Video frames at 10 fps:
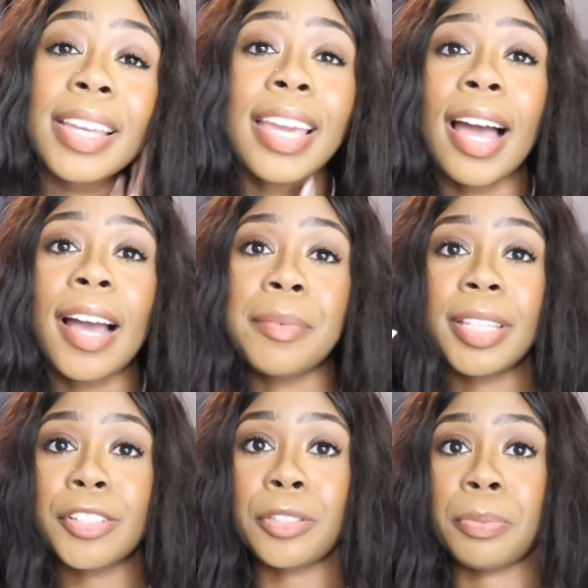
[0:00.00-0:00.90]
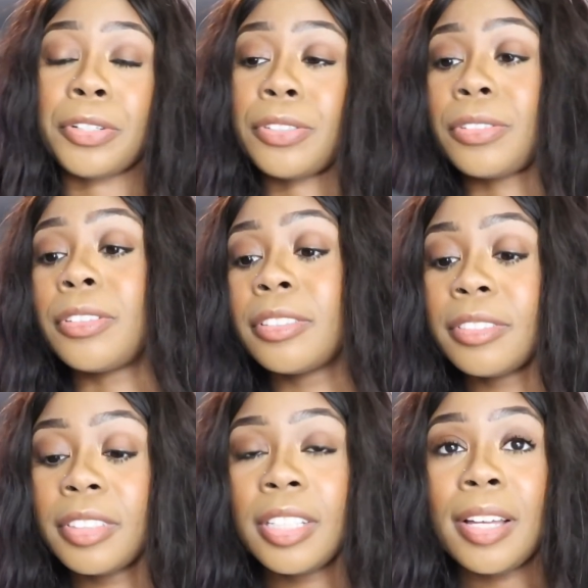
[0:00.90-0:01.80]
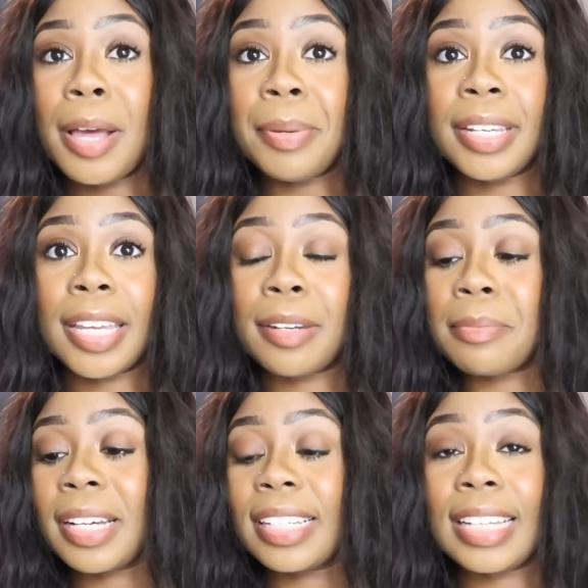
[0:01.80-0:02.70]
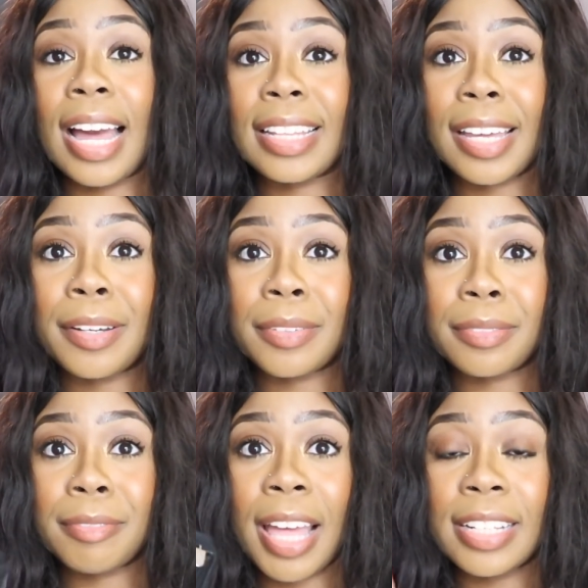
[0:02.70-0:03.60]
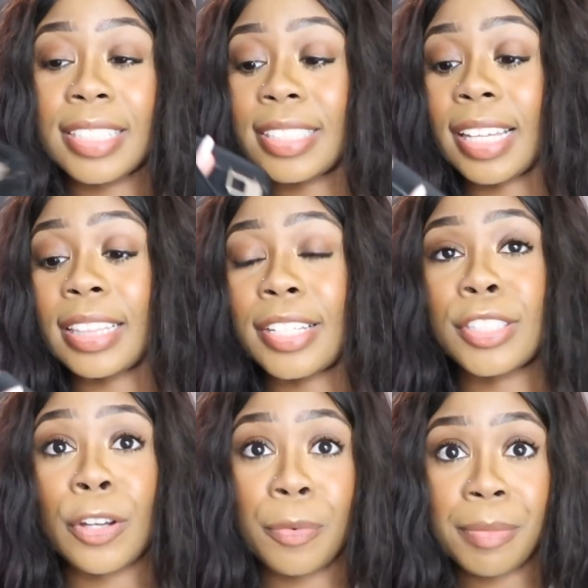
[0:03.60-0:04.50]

Yeah, I mean that's just personal opinion, but yeah, I like endings like this, so